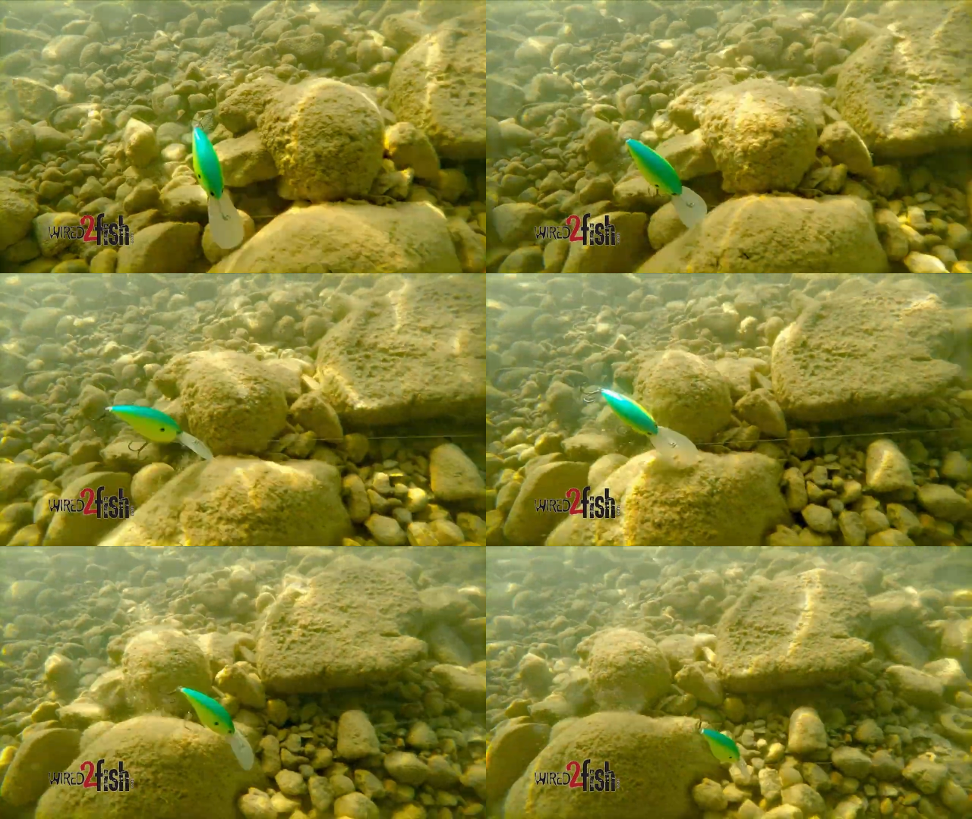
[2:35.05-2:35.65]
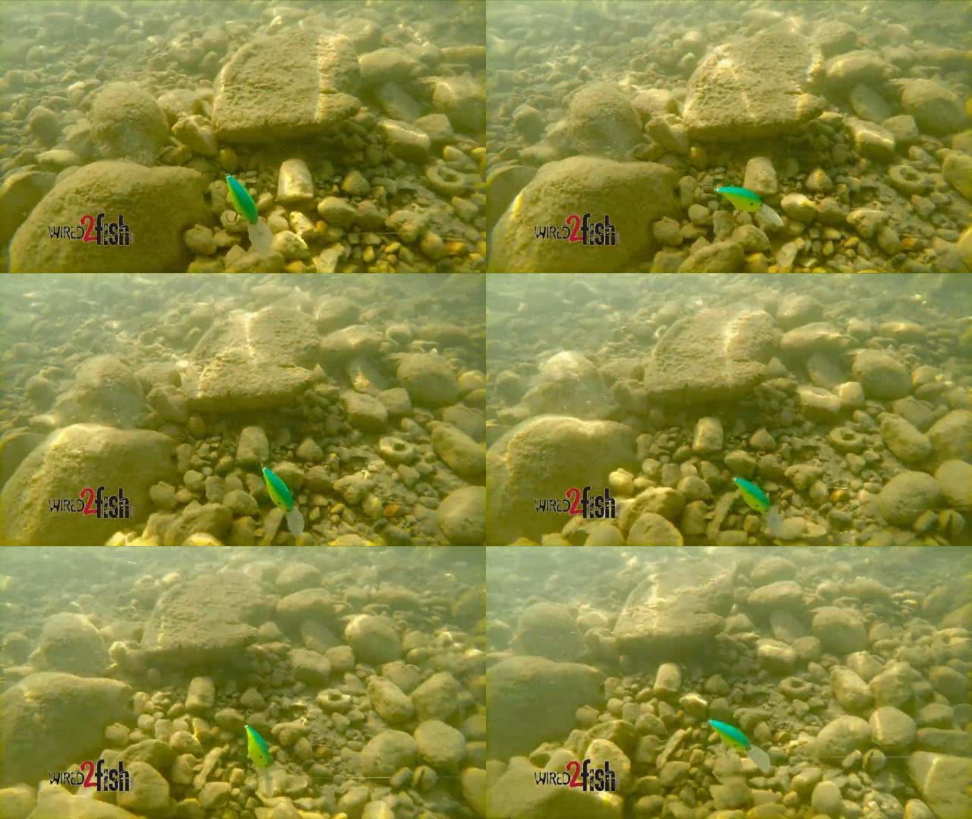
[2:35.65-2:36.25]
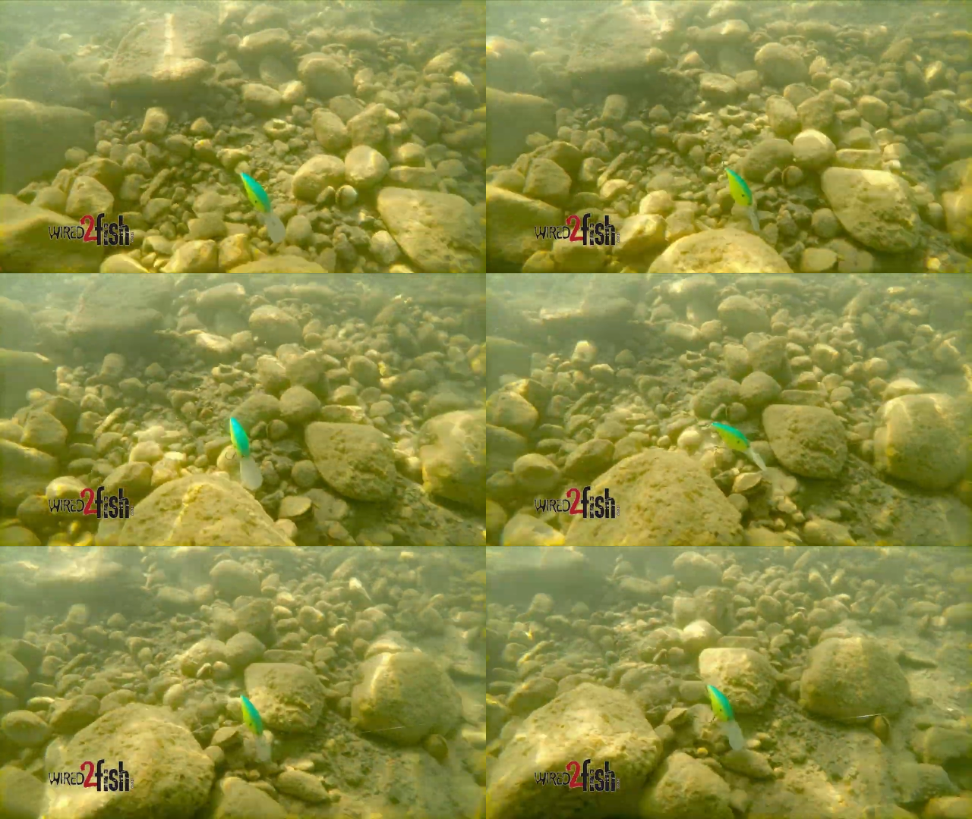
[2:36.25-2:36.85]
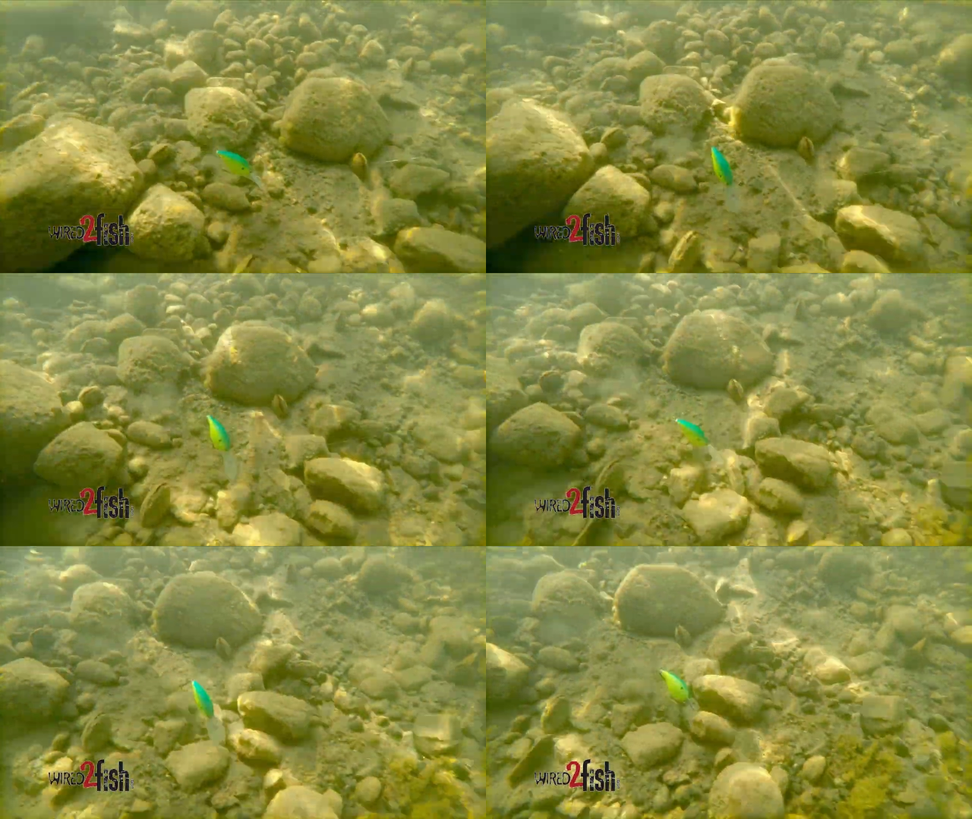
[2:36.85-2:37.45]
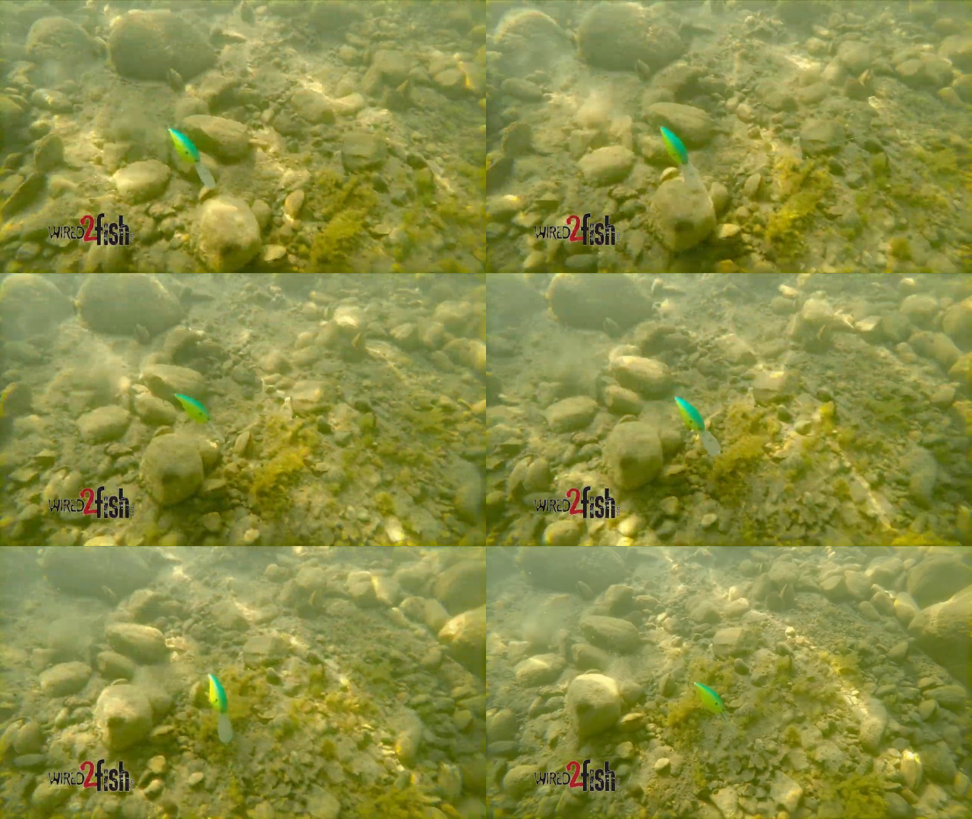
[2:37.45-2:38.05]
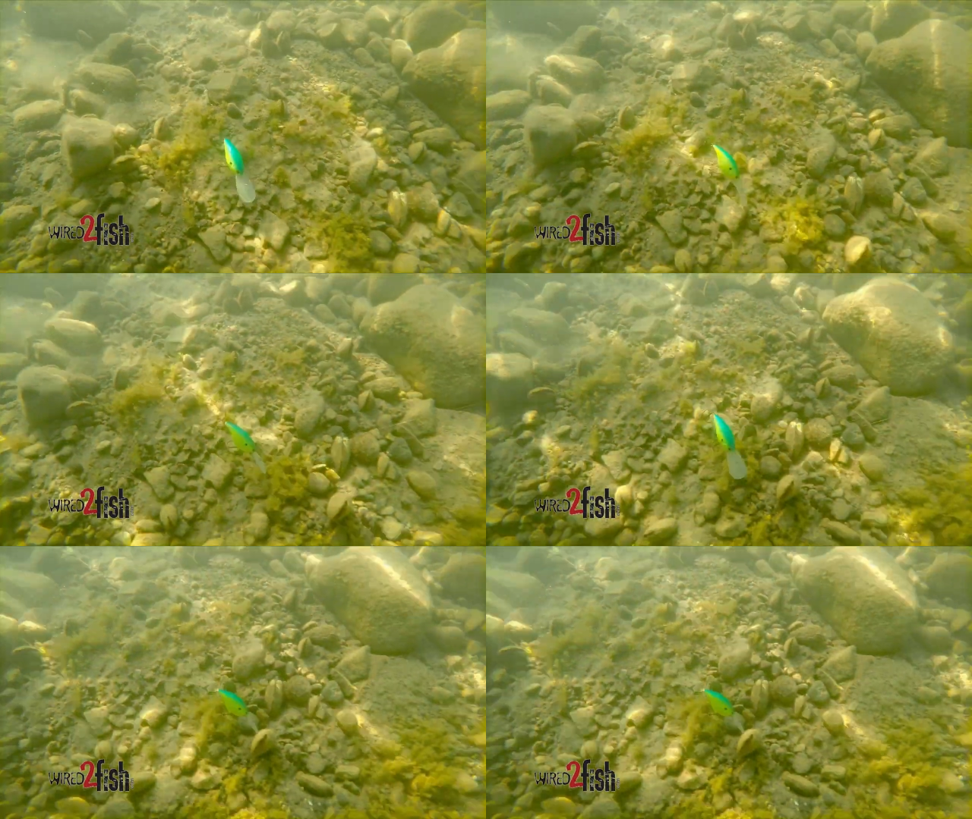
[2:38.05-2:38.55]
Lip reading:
No face is visible, so there are no lips to read.